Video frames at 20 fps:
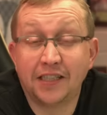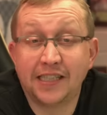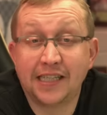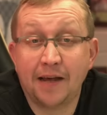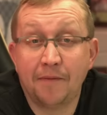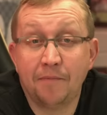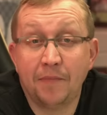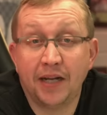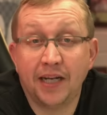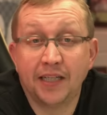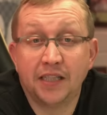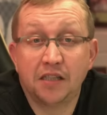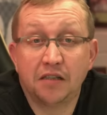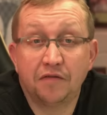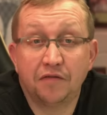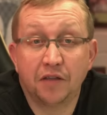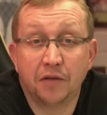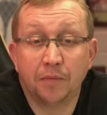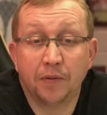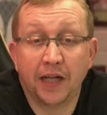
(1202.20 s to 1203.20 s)
to 10 minutes
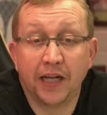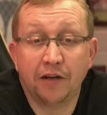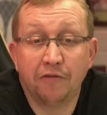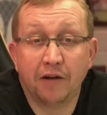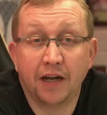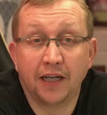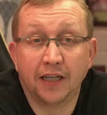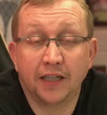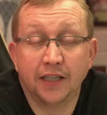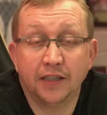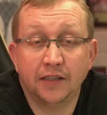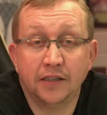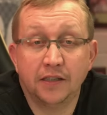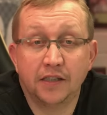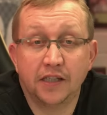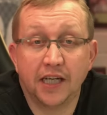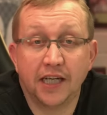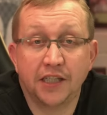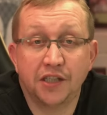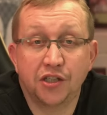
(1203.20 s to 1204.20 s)
for the player
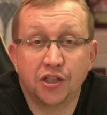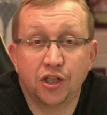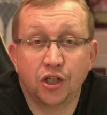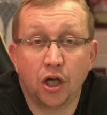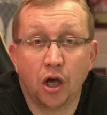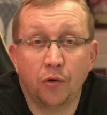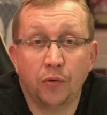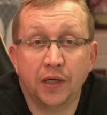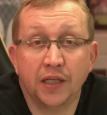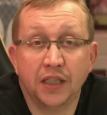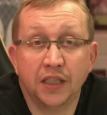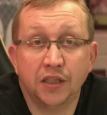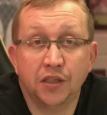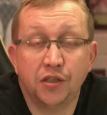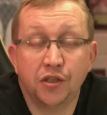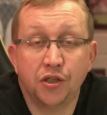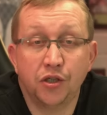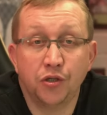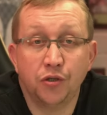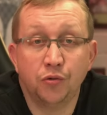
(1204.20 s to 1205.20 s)
rankings. It's going
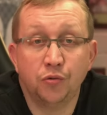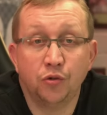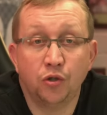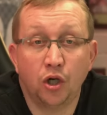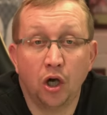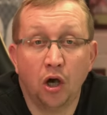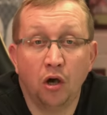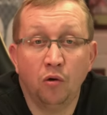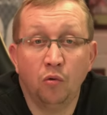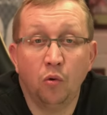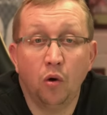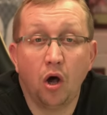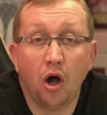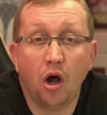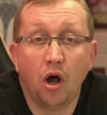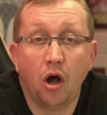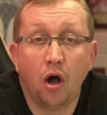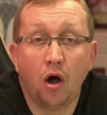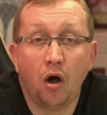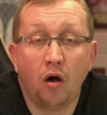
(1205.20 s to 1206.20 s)
to go
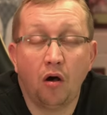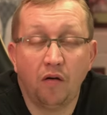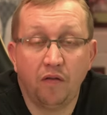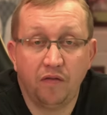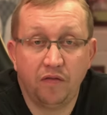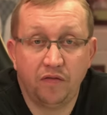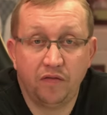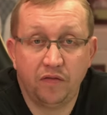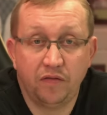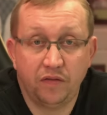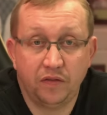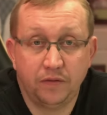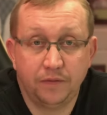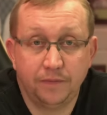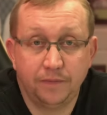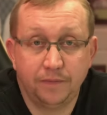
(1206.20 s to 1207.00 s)
off.